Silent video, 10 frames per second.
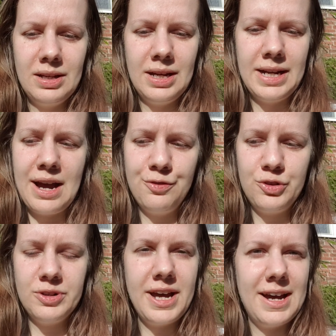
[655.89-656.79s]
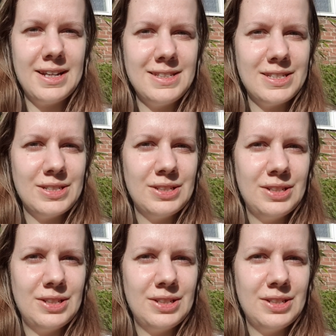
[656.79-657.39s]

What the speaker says: And after that,